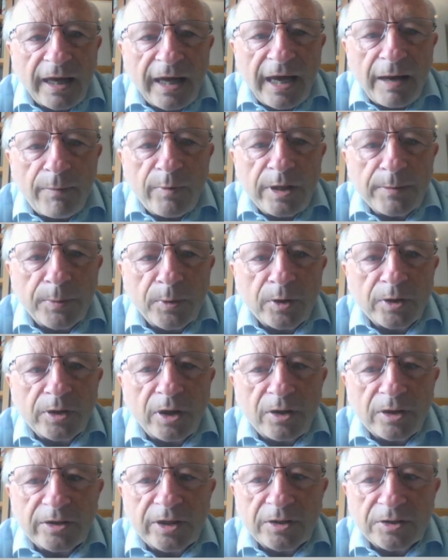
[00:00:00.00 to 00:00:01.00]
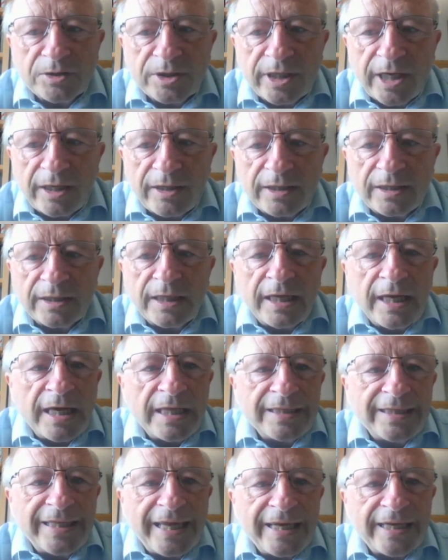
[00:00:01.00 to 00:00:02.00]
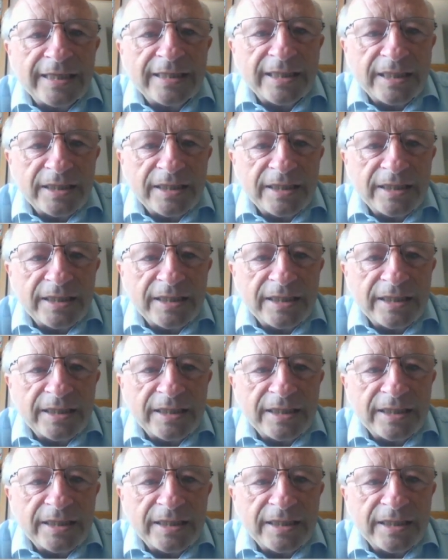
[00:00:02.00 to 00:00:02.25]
And when you put all those together, they can